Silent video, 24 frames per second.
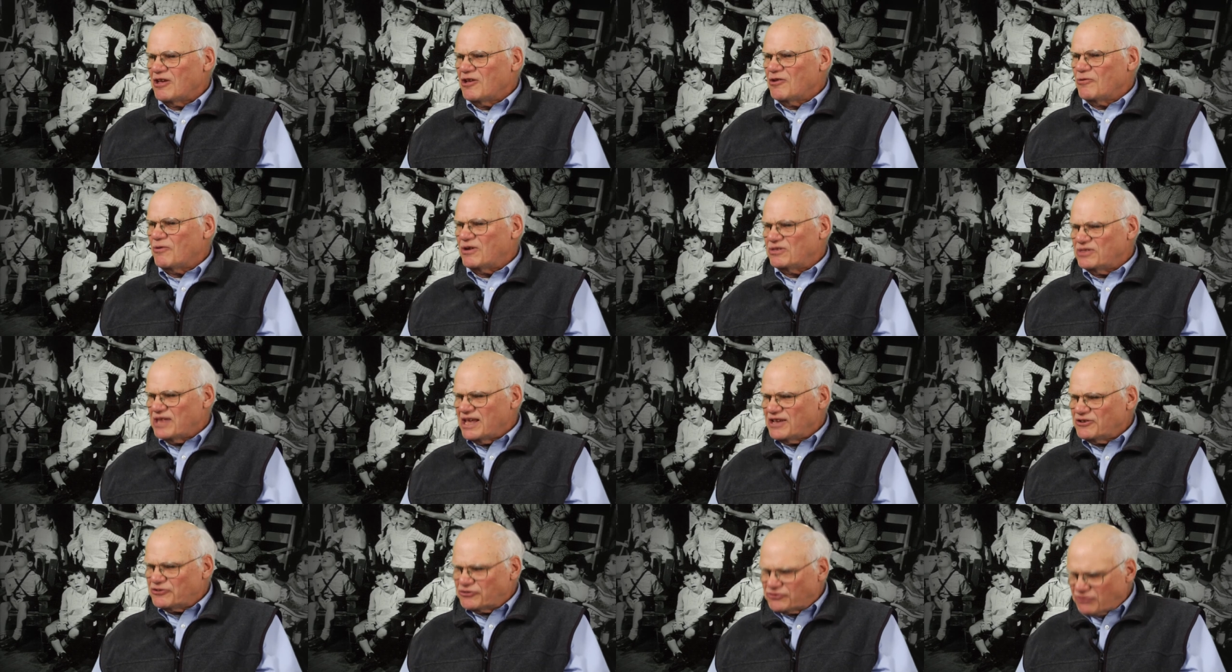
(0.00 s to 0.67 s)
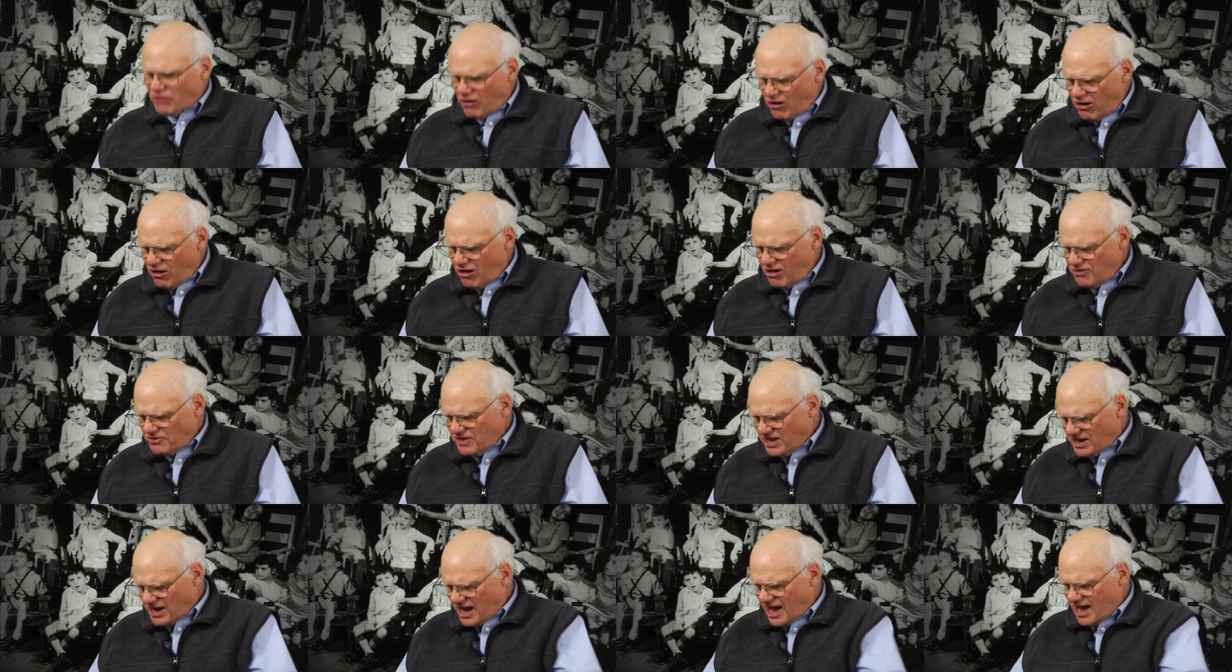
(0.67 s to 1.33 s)
When they saw
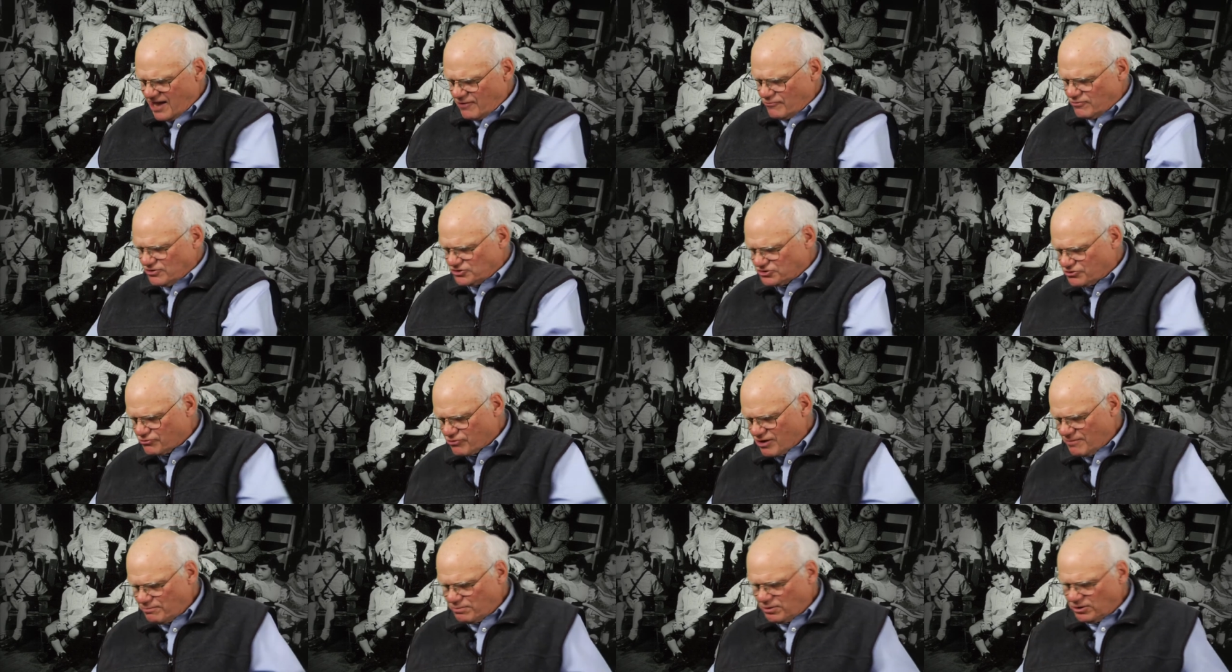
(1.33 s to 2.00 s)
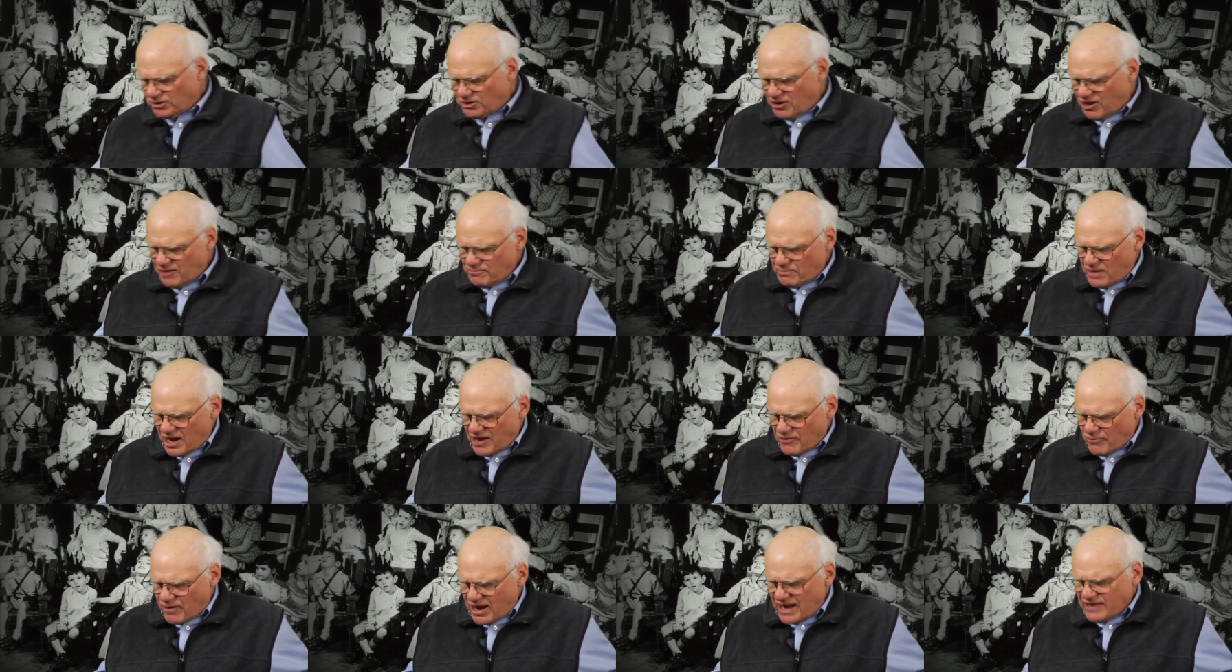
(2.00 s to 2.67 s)
that I was crippled on
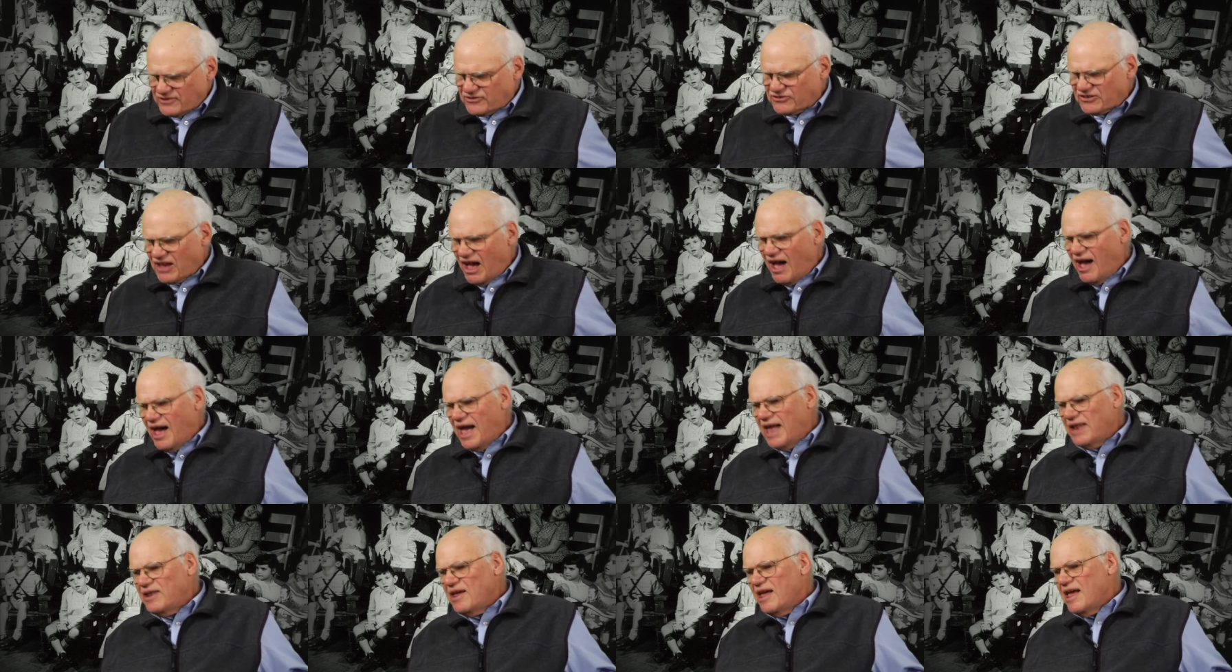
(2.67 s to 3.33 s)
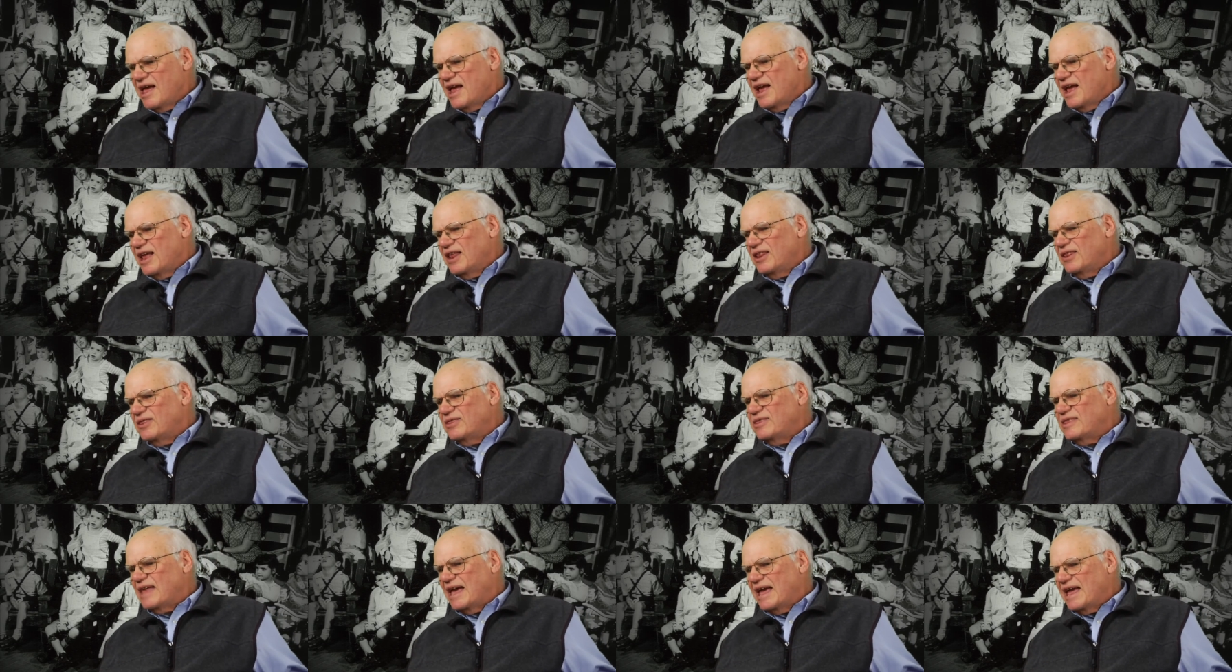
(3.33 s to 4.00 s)
my right side,
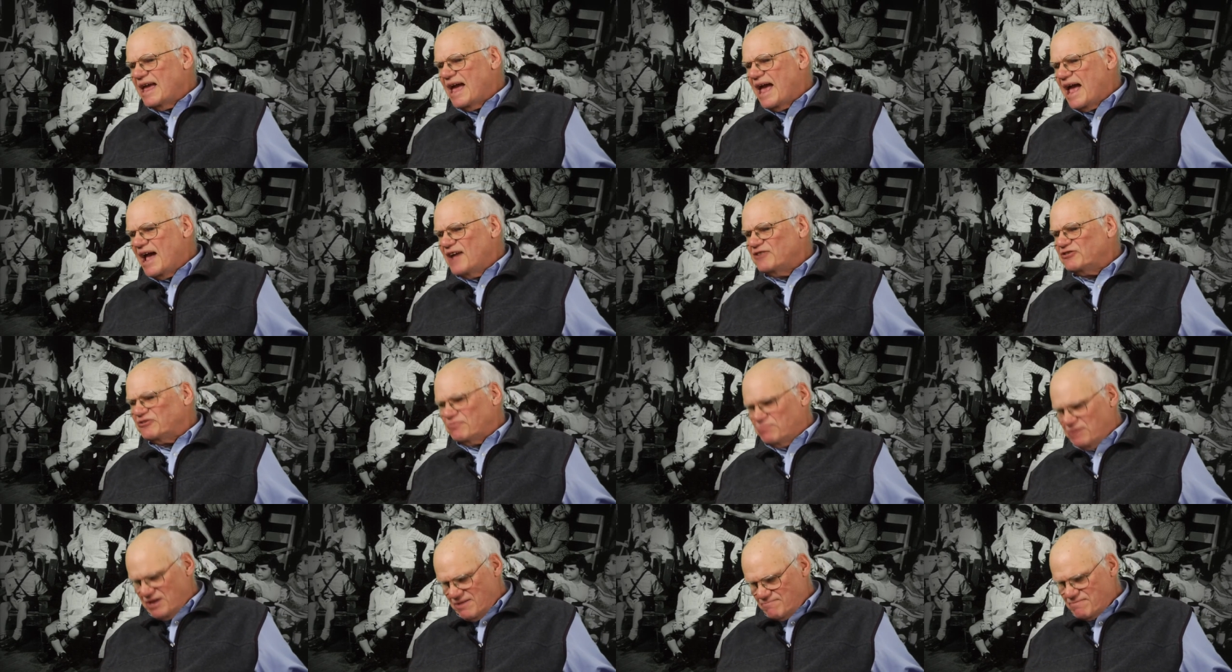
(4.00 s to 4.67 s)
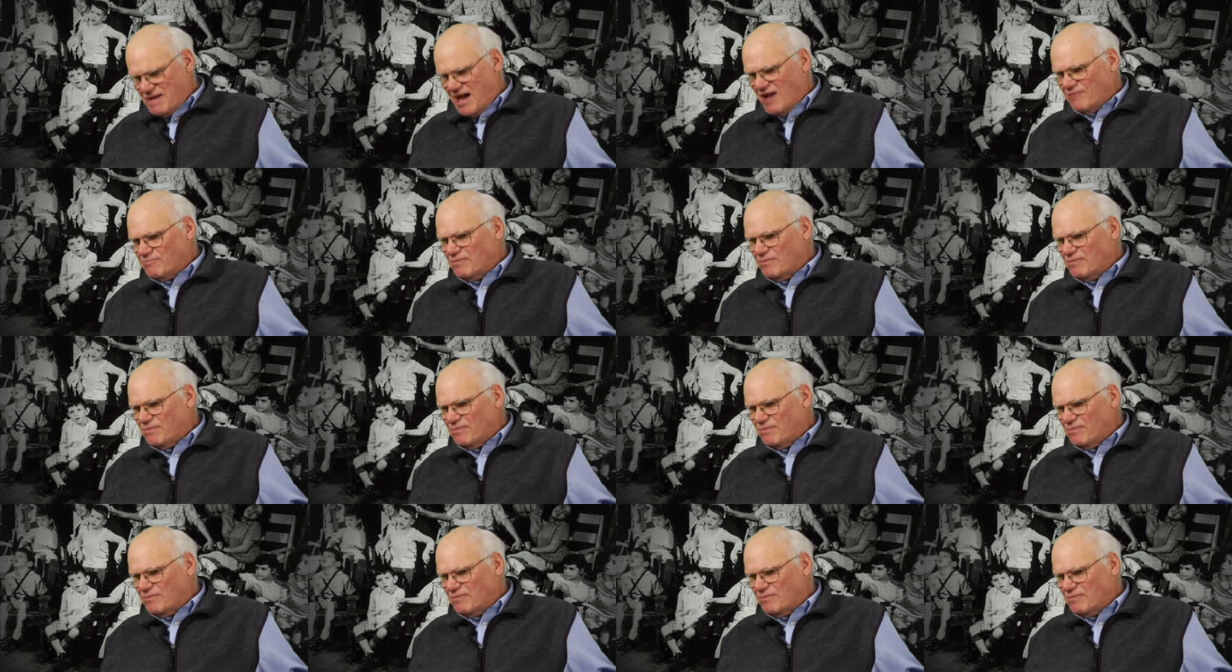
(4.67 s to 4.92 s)
they asked me about